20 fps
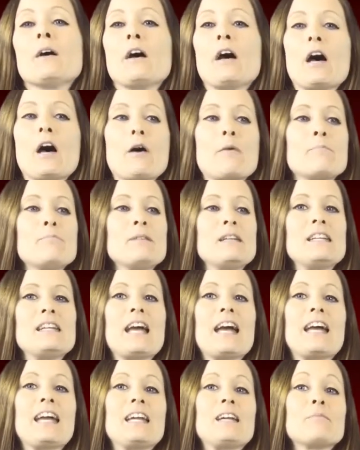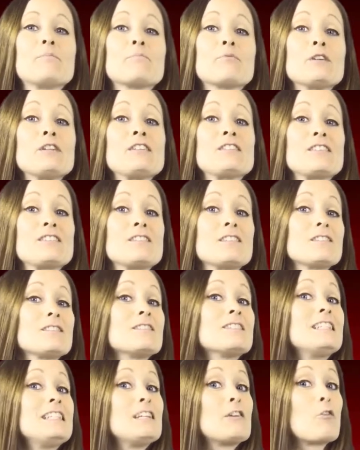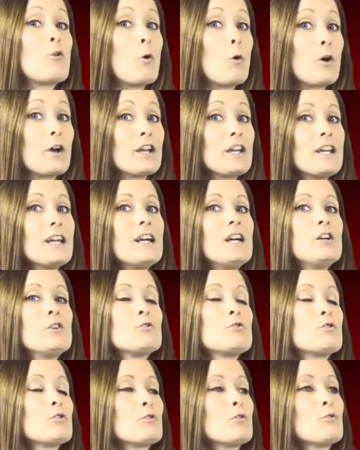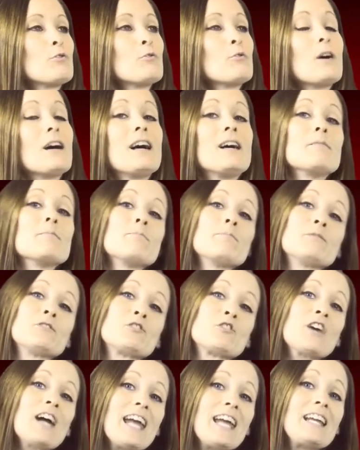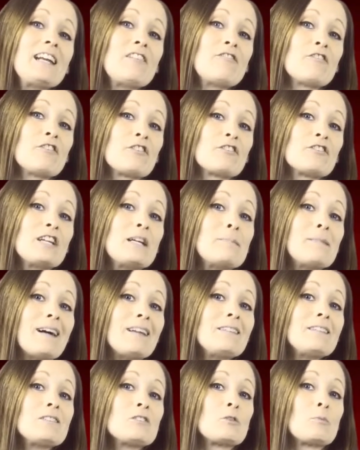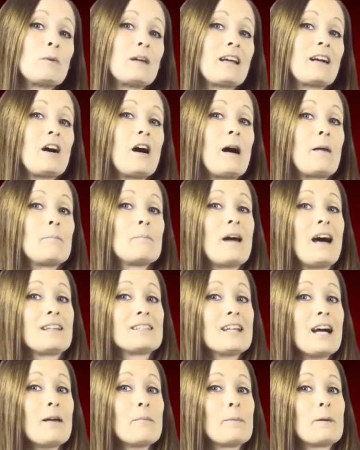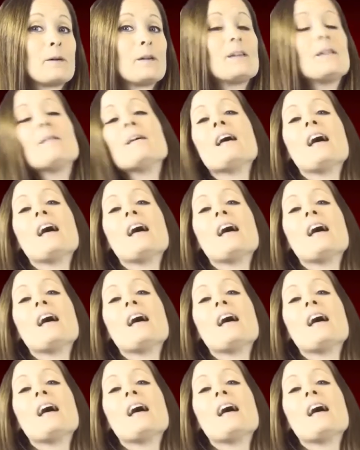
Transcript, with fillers: uh, be a princess's decoy to train for three months to become a double